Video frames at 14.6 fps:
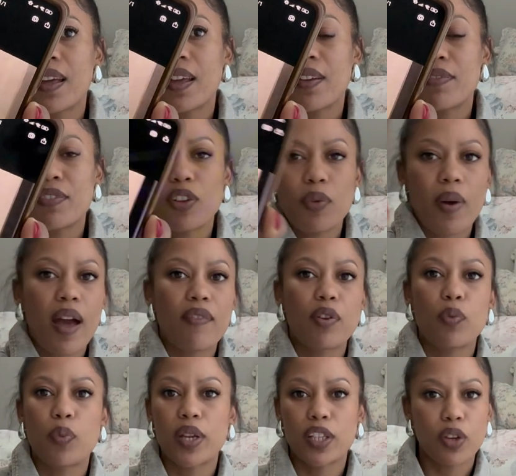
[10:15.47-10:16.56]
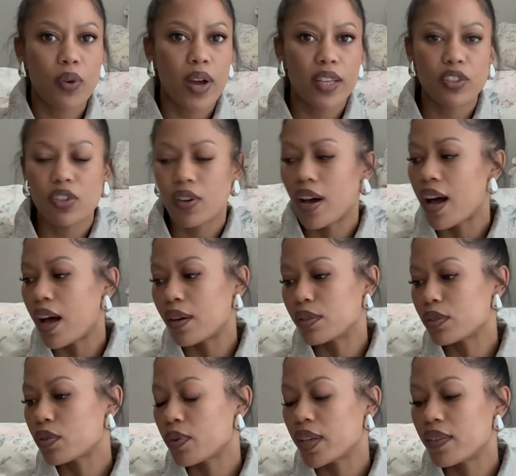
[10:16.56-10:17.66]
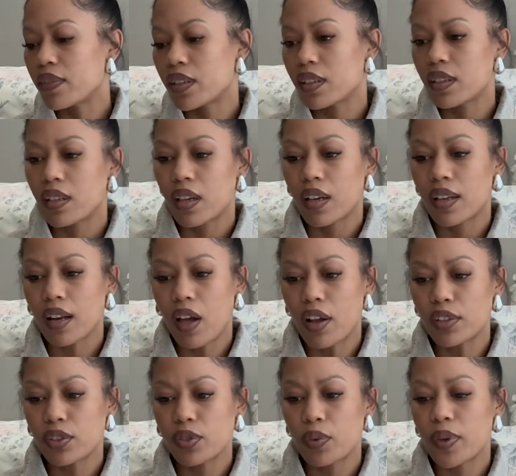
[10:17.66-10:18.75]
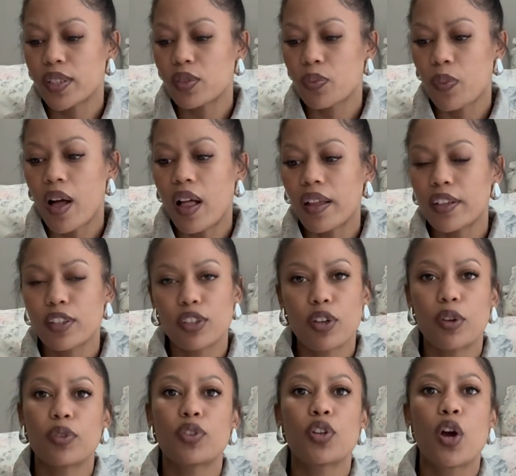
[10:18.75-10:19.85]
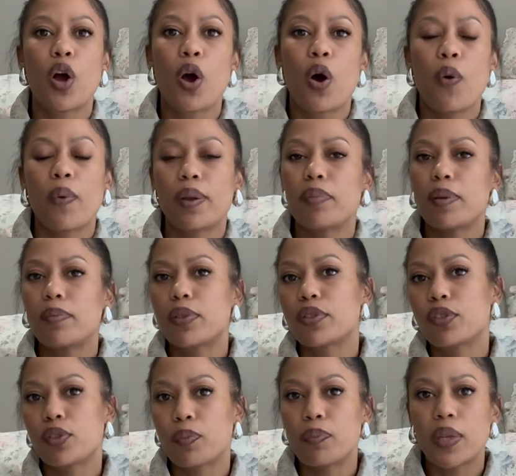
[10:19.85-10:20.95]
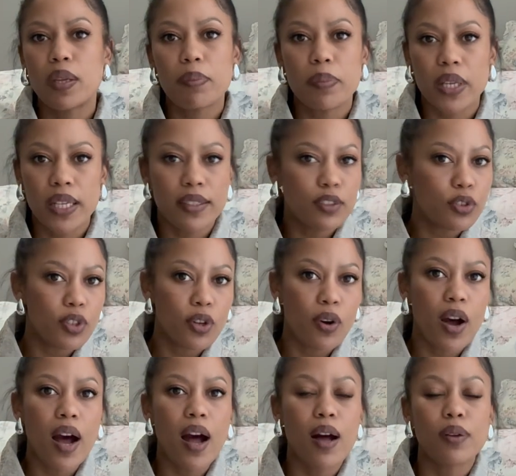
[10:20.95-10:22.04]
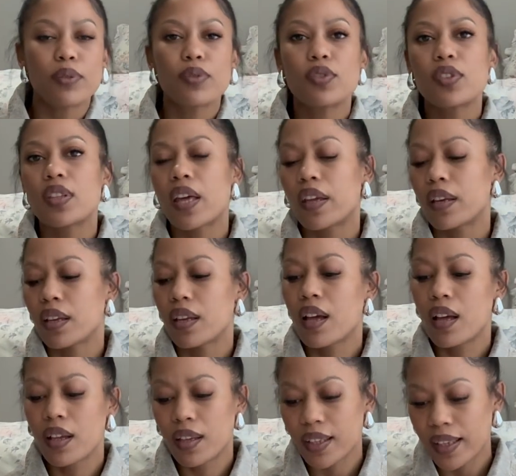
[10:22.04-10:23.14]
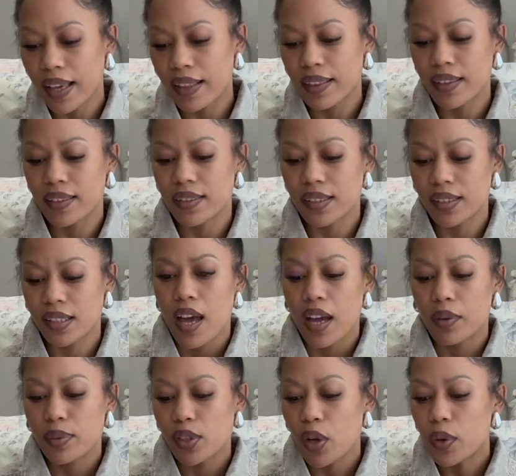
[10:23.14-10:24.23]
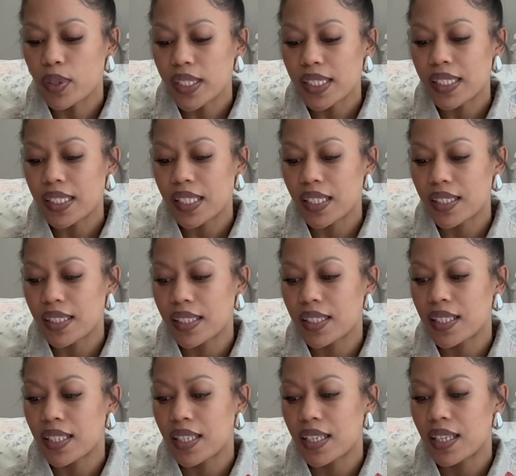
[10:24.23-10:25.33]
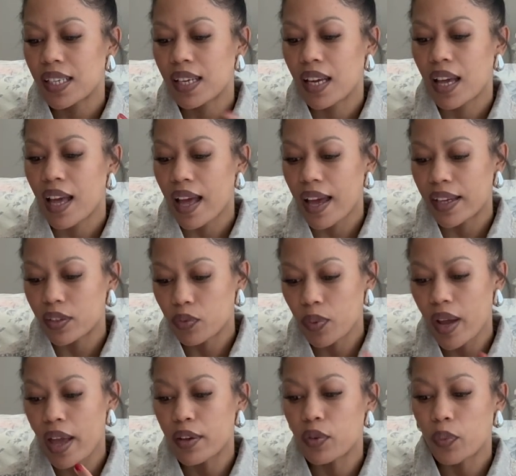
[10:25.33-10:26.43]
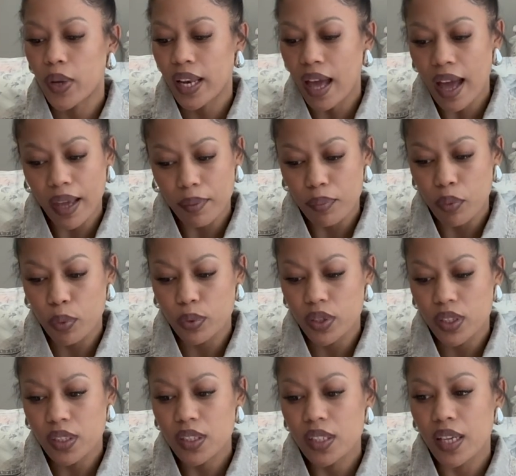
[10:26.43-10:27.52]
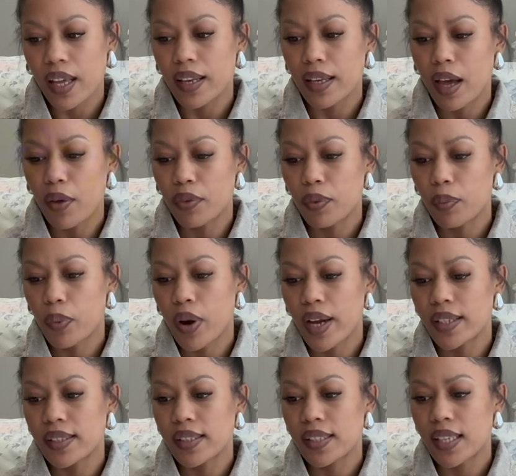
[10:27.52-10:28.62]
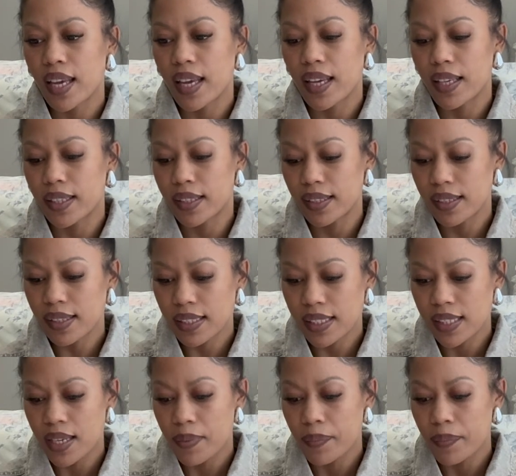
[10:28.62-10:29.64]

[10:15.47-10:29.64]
If you have a window at your house or even a glass door as well, and you don't want people to peep into your house, then get this. It was only 68 Rand when I bought it, and now the price is